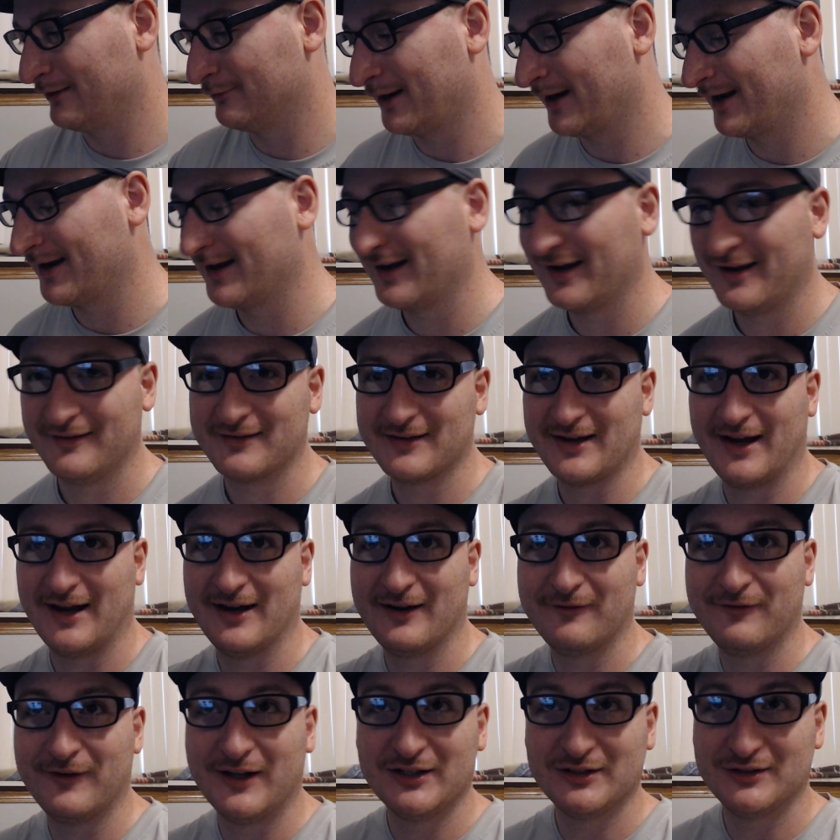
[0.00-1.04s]
Reckoning is kind
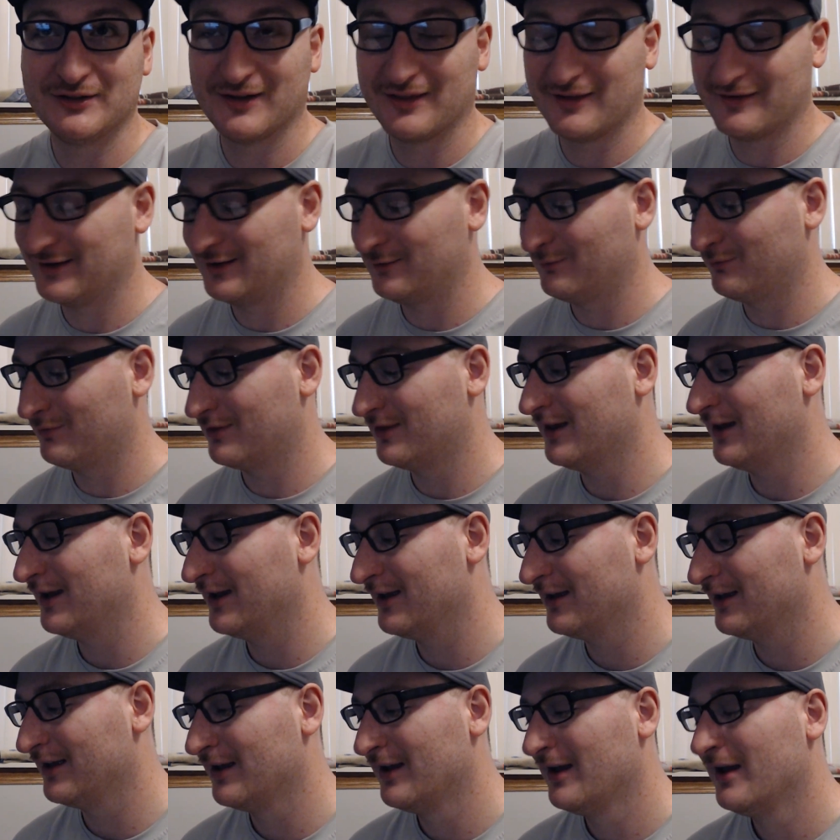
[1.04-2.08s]
of following the same
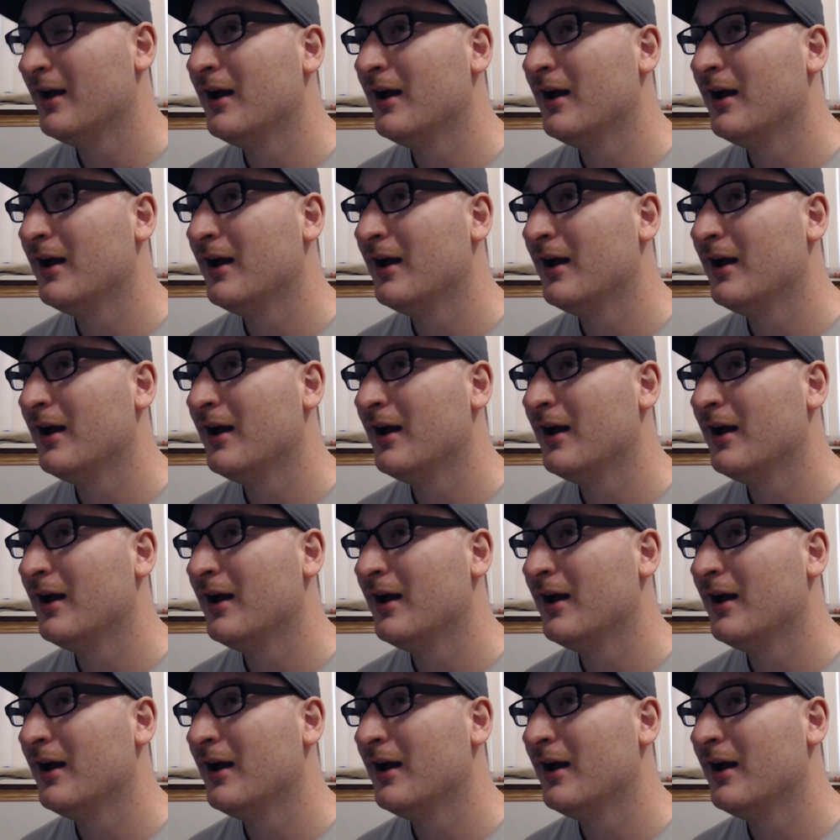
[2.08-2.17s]
thing.